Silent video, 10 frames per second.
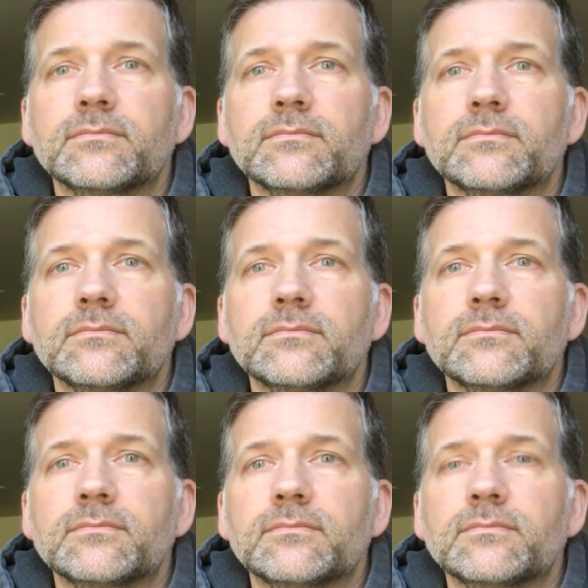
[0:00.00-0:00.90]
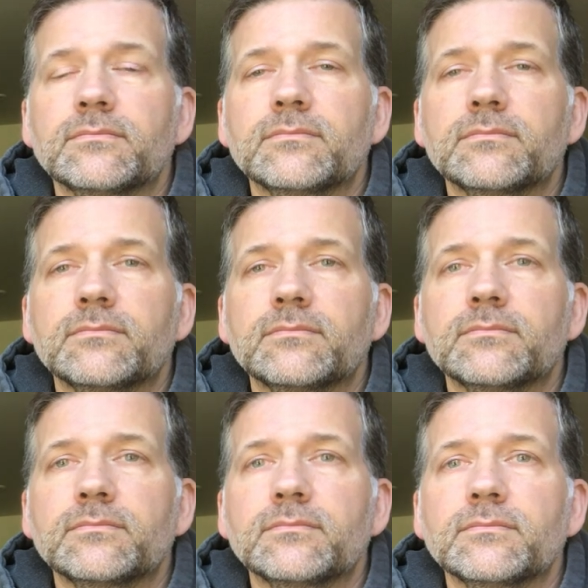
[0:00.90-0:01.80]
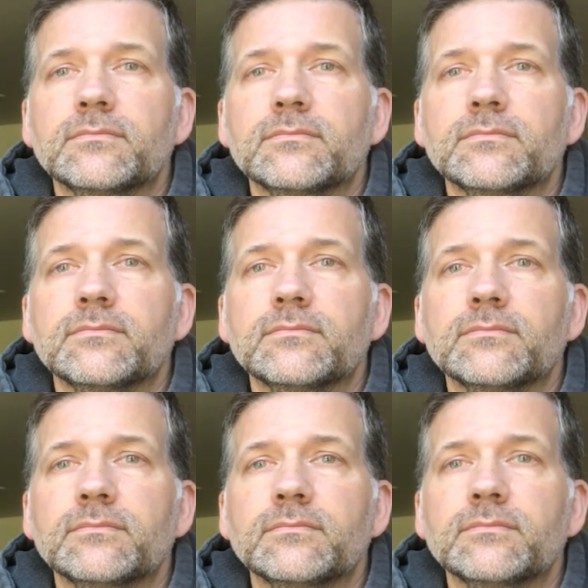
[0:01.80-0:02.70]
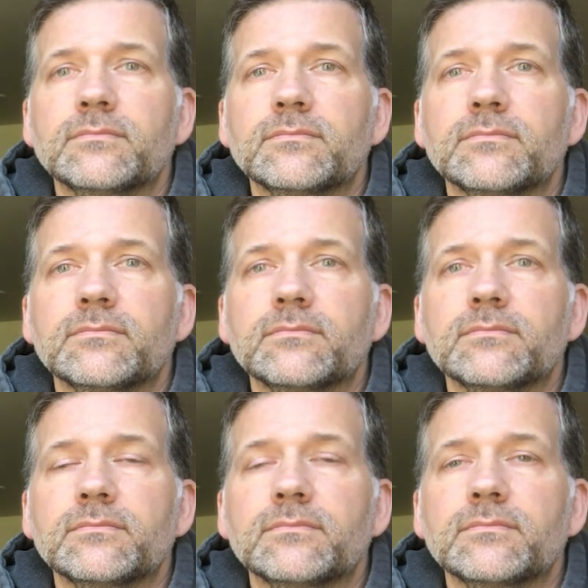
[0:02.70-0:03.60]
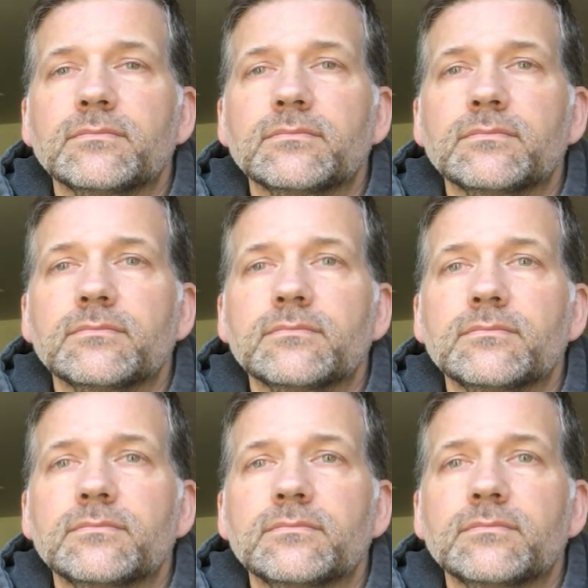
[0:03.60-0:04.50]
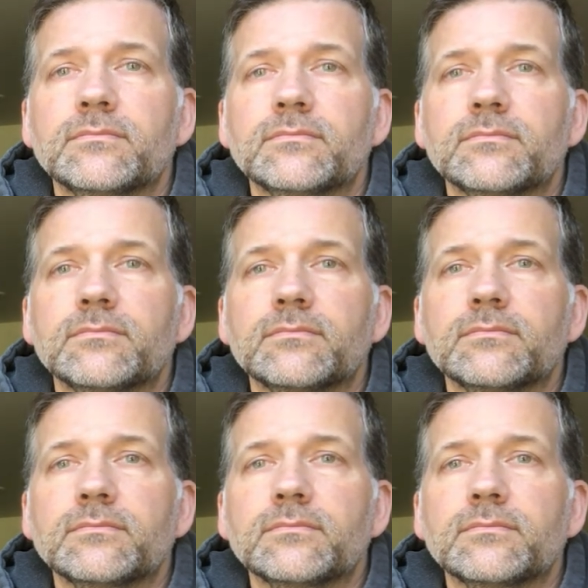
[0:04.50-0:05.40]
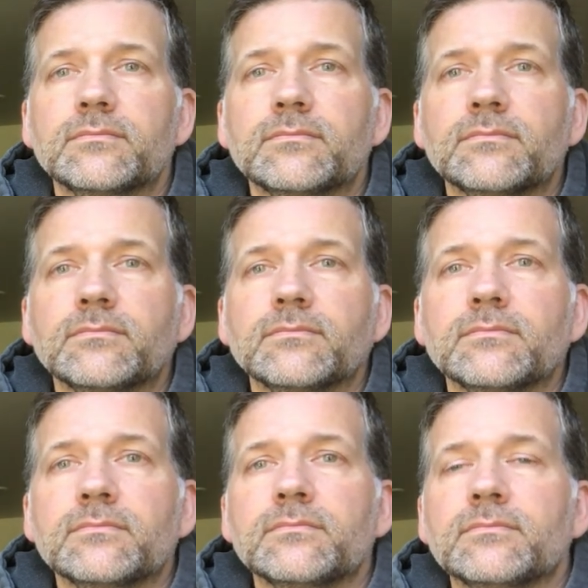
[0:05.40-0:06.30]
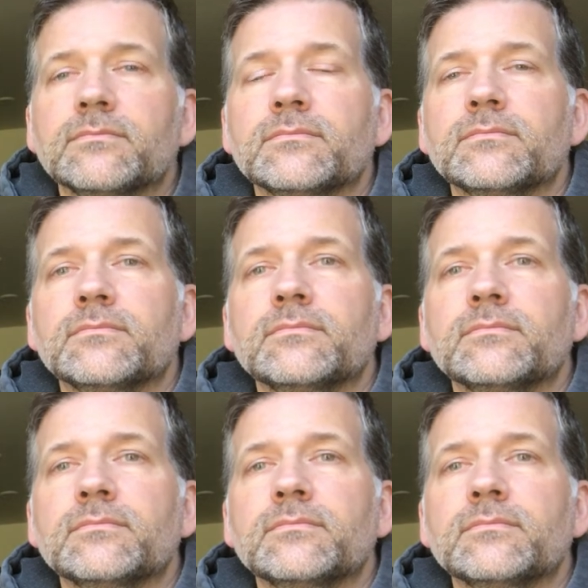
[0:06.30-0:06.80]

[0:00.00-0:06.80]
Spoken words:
This person isn't speaking.